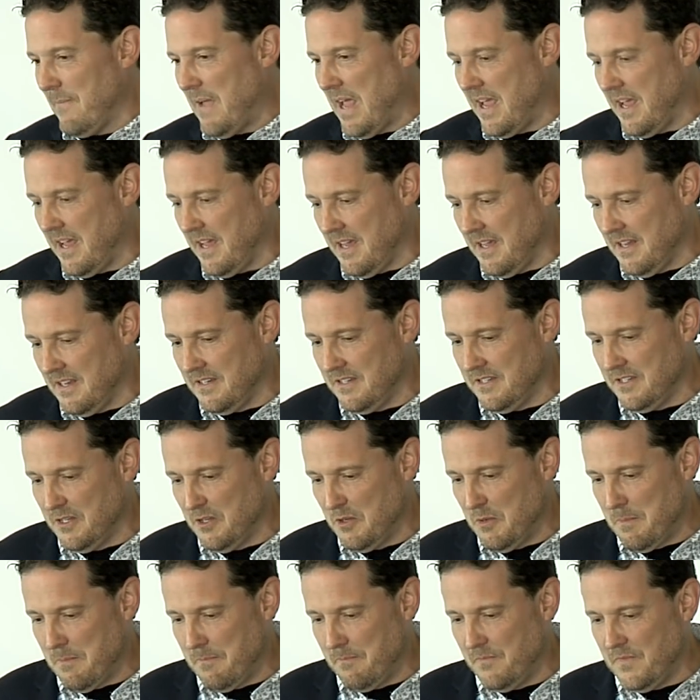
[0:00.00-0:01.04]
And
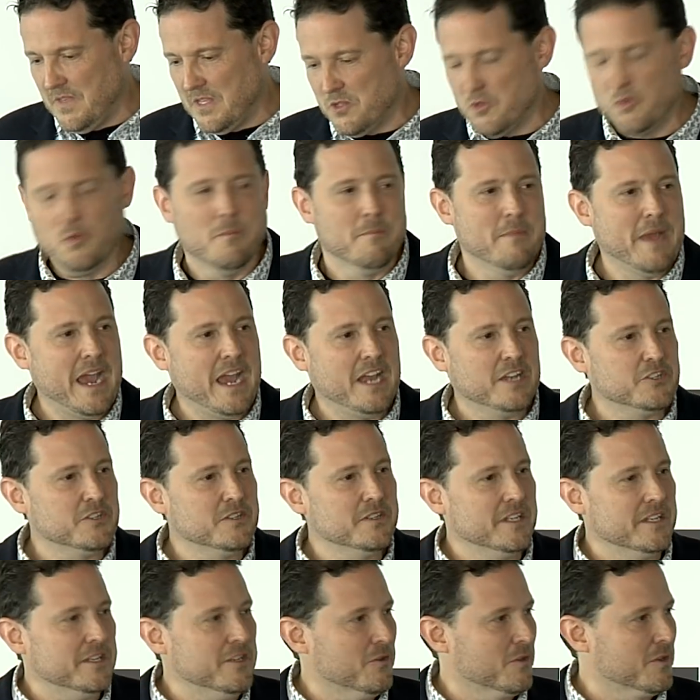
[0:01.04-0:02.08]
to
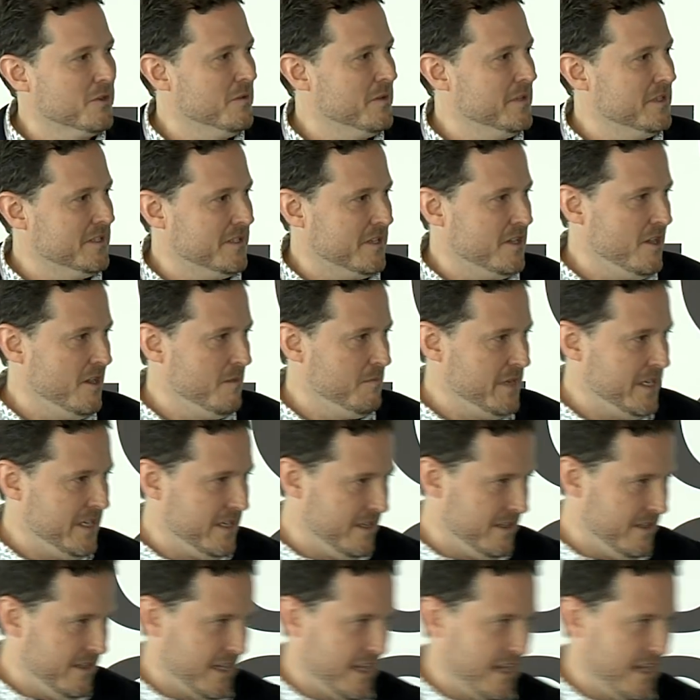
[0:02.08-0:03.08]
imagine that you're going to come in